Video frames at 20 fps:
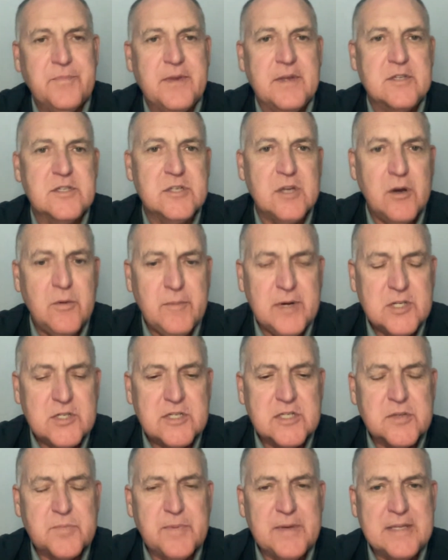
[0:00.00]
So much
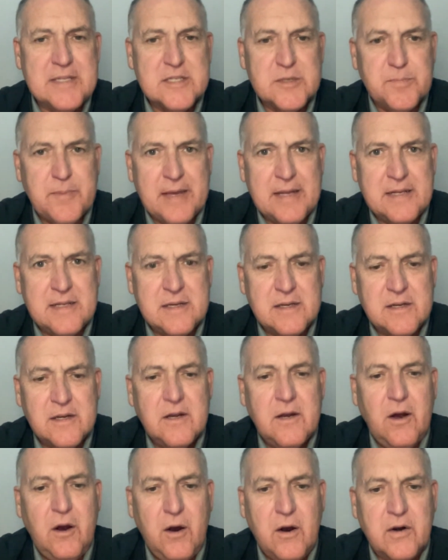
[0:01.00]
has been spent
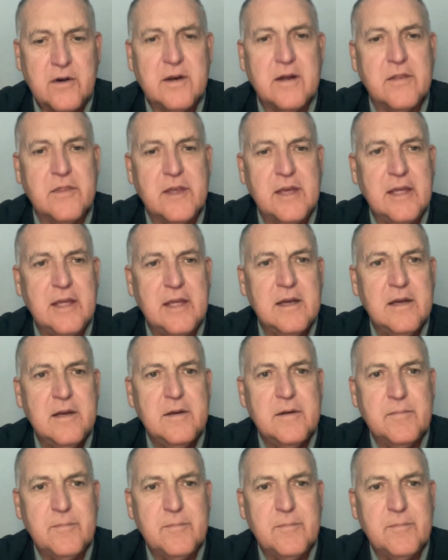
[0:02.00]
on the